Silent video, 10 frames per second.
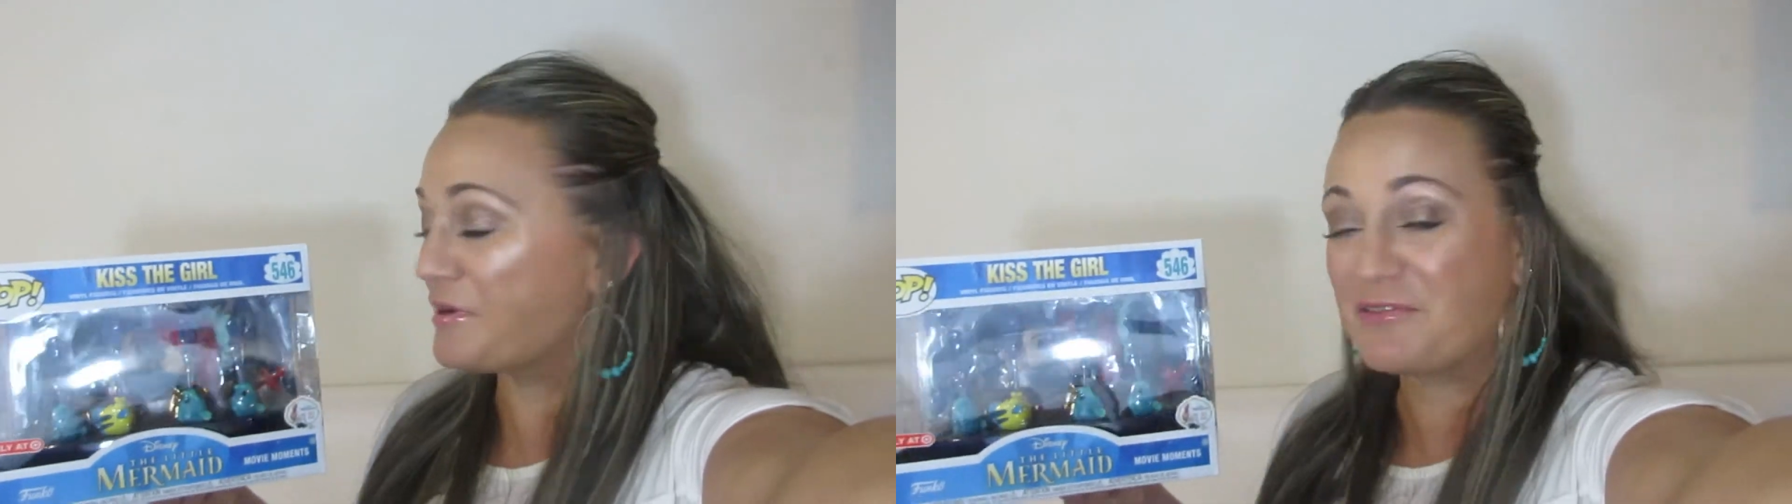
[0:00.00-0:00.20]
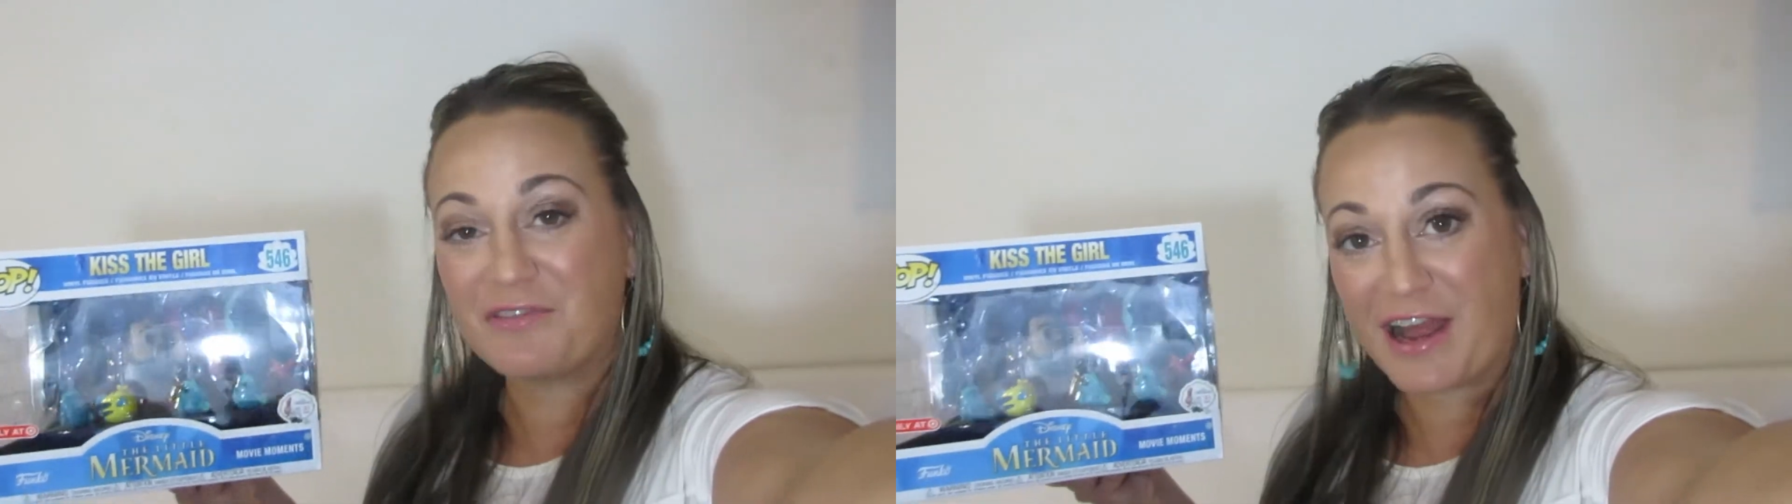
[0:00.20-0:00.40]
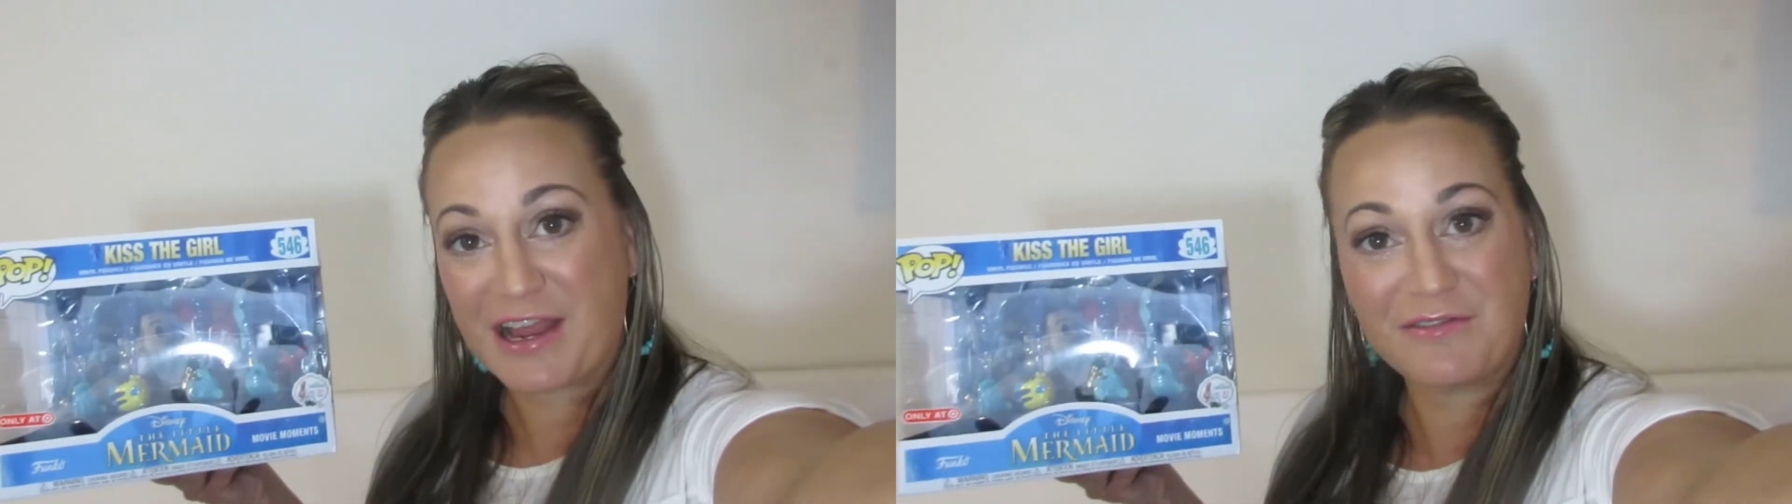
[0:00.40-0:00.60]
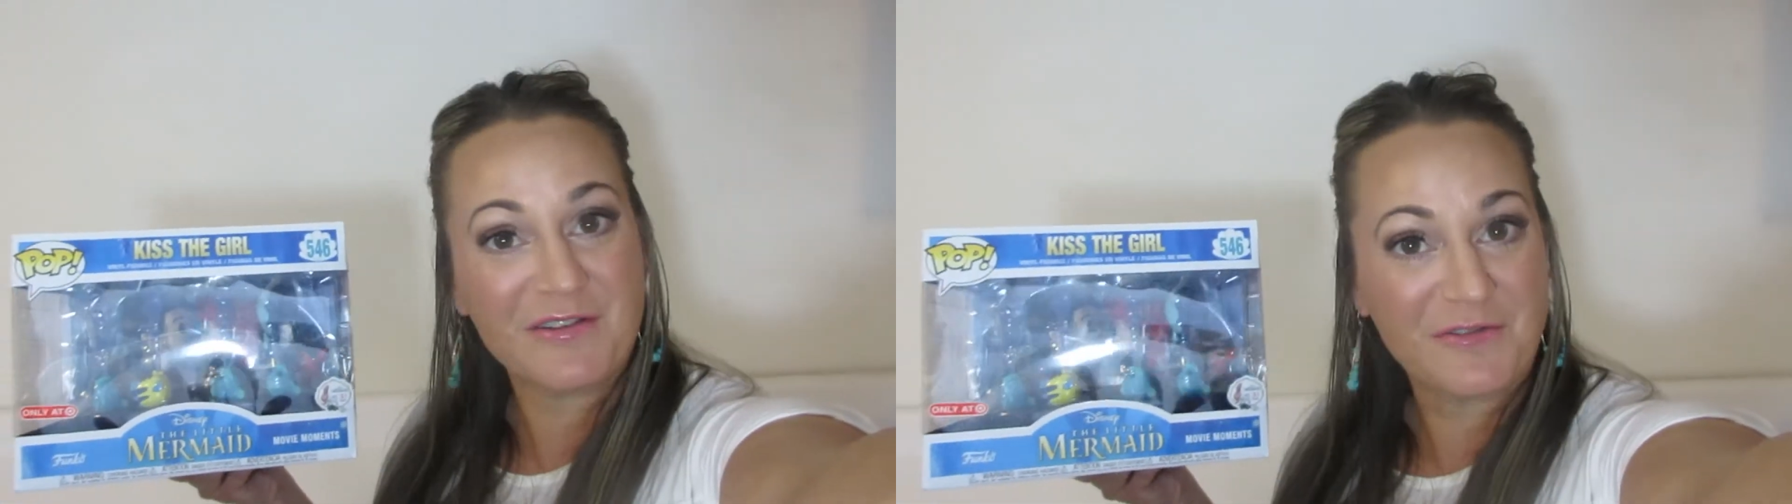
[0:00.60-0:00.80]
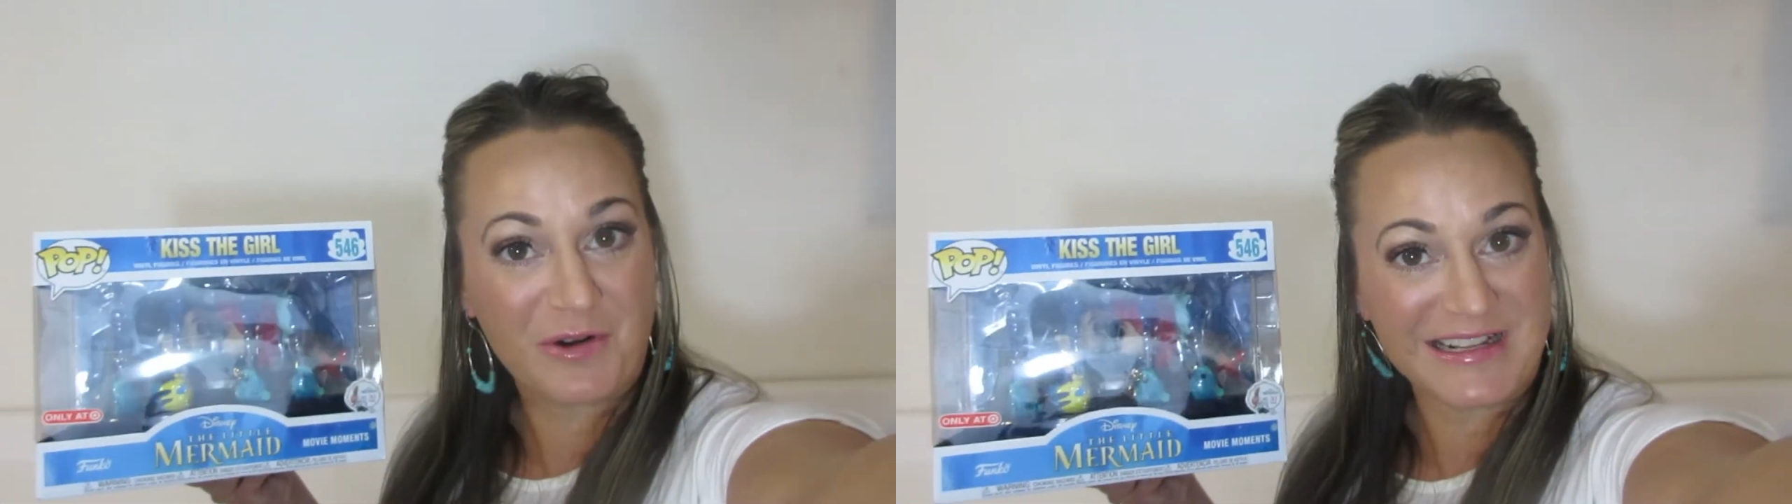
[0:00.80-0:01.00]

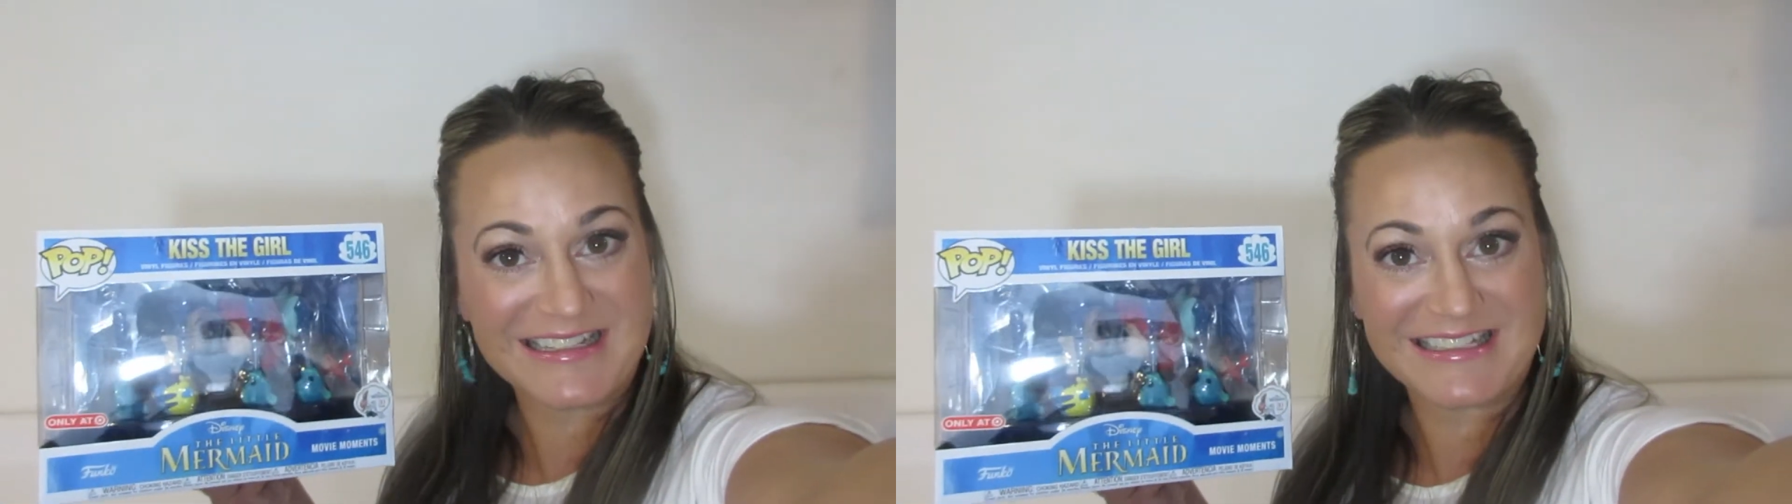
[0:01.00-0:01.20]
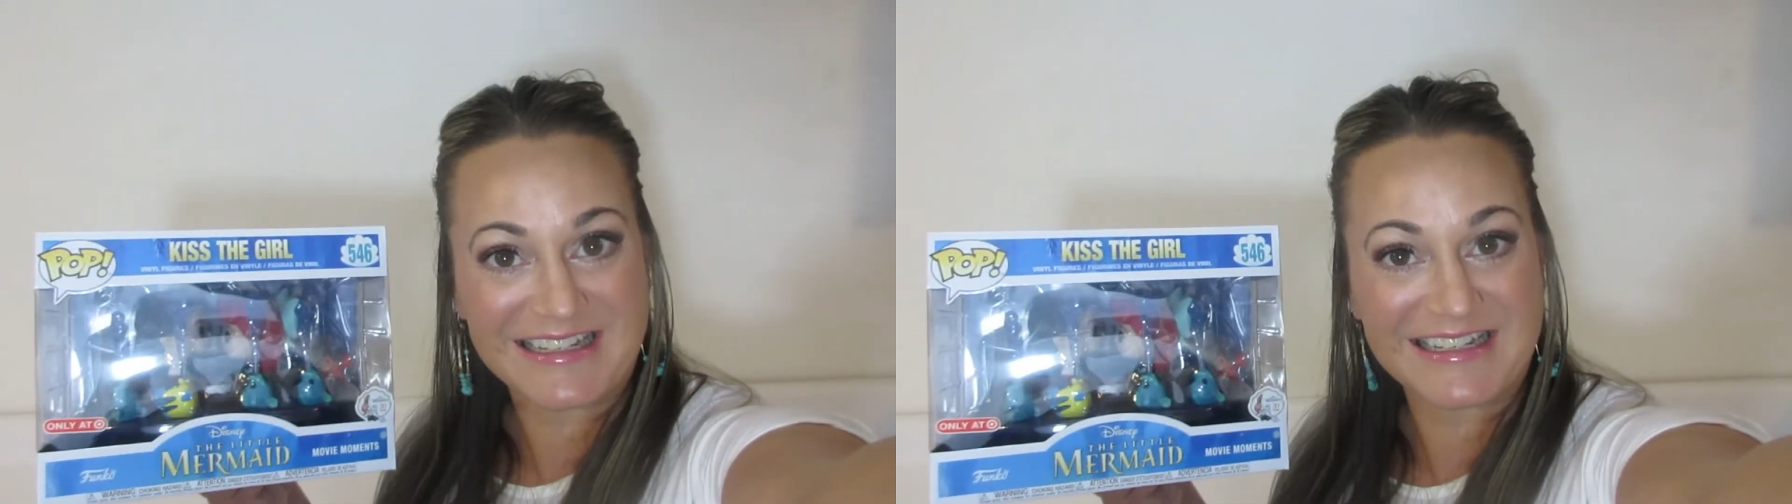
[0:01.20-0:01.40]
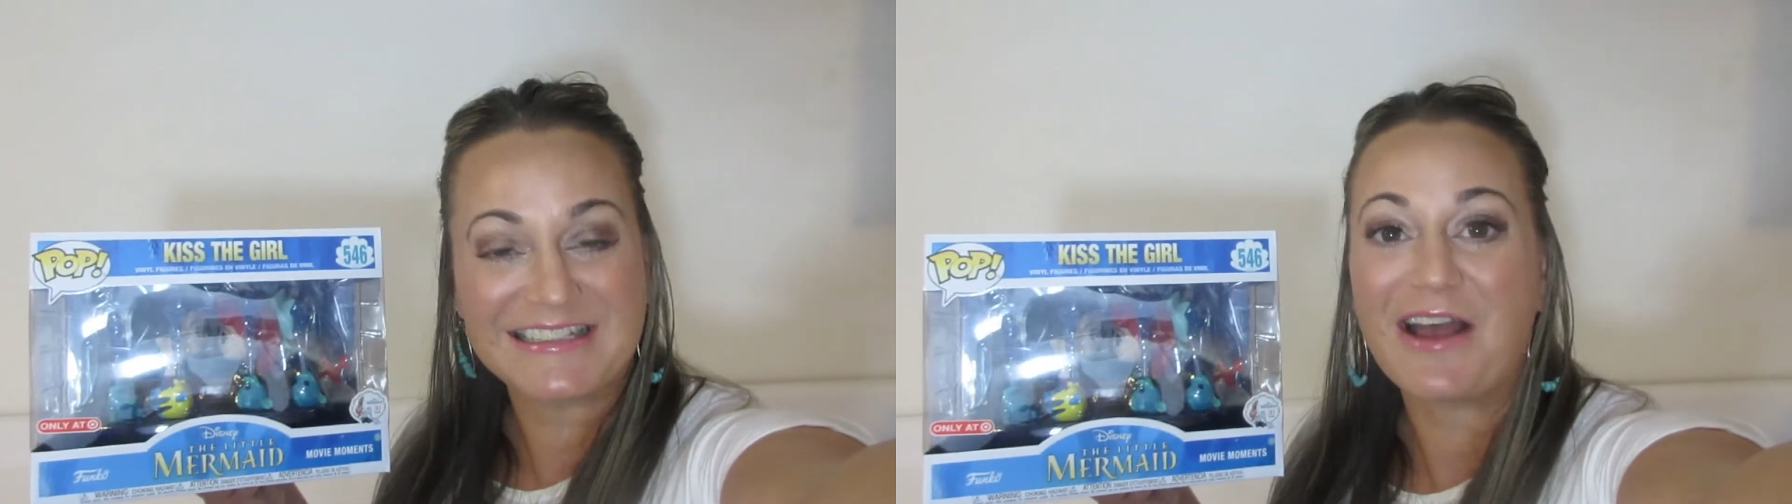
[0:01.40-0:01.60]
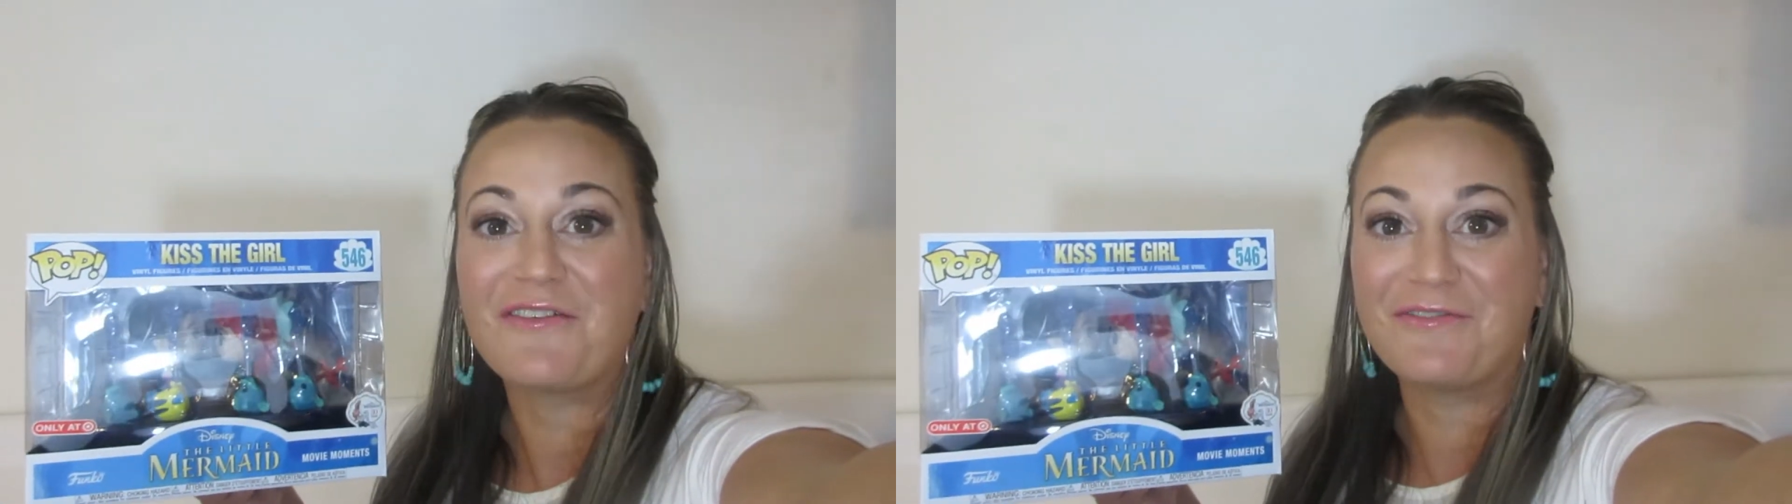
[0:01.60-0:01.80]
546